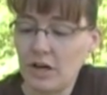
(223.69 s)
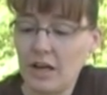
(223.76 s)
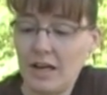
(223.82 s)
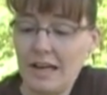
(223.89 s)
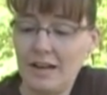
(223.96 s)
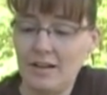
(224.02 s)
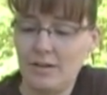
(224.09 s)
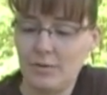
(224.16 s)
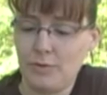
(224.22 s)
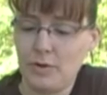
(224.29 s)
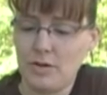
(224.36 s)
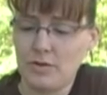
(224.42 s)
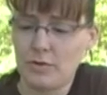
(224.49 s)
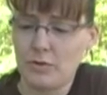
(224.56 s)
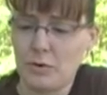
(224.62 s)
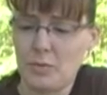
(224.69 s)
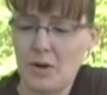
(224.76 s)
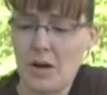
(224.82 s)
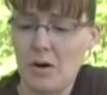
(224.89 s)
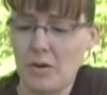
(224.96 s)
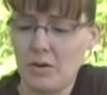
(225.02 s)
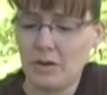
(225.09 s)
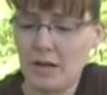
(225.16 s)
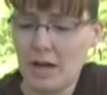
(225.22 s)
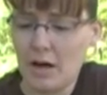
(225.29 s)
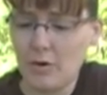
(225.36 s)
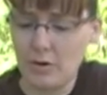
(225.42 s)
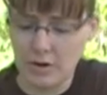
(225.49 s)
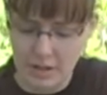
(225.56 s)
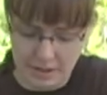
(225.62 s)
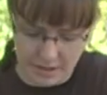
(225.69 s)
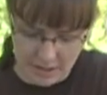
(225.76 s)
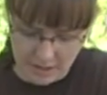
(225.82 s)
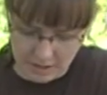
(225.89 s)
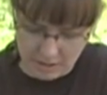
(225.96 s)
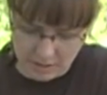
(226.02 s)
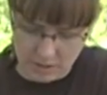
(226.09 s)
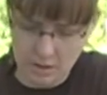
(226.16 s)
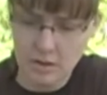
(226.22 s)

I had it in the freezer for about an hour, I think,